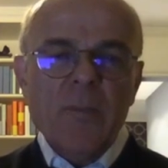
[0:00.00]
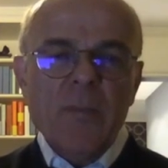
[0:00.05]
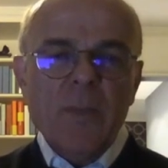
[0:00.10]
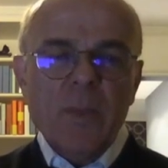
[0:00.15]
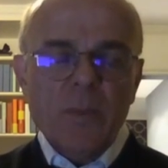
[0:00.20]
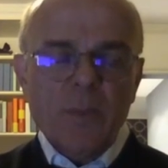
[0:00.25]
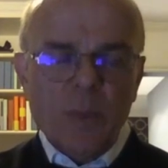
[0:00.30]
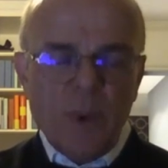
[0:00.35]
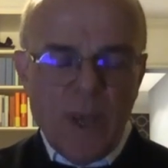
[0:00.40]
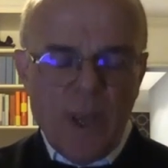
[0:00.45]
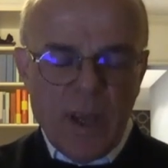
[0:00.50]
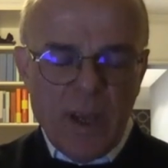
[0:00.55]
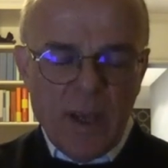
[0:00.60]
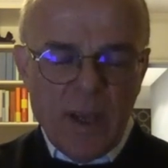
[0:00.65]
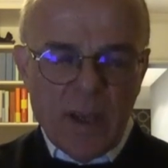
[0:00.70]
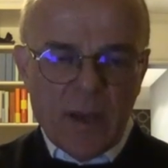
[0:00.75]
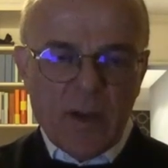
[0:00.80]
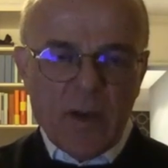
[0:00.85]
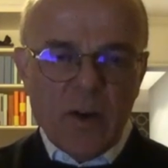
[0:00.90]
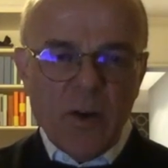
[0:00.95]

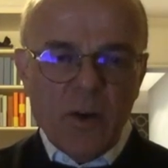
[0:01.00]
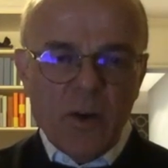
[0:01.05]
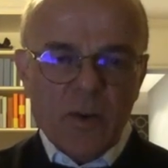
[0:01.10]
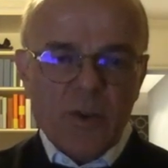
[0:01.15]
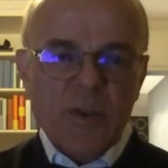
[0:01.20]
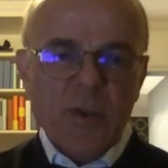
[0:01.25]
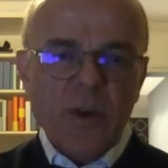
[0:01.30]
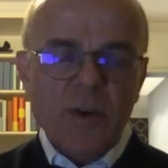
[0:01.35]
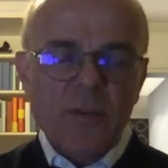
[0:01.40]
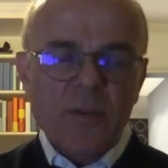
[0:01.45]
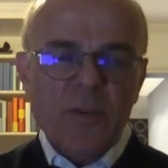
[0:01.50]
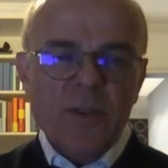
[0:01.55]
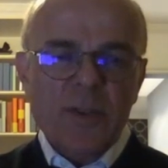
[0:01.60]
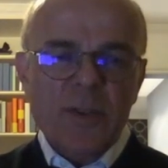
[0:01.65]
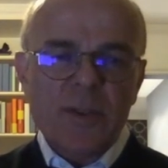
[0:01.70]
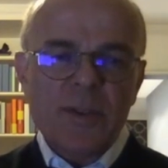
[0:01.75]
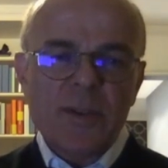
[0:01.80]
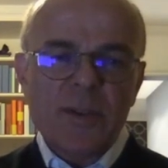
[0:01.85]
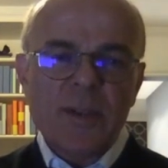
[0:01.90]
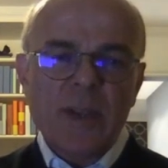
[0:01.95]
we closed
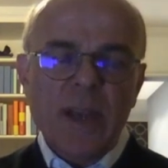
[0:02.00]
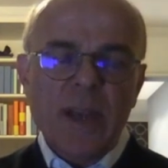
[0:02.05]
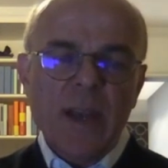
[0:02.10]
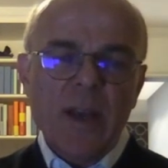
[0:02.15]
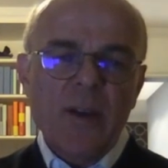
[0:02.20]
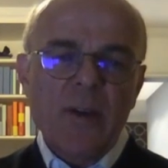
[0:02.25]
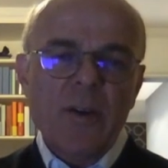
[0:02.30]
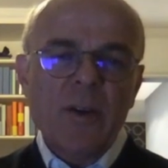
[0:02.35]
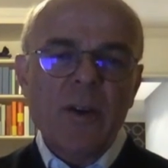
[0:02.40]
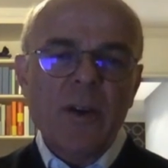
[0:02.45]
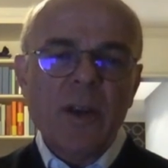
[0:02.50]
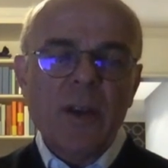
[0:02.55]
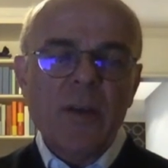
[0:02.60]
offices there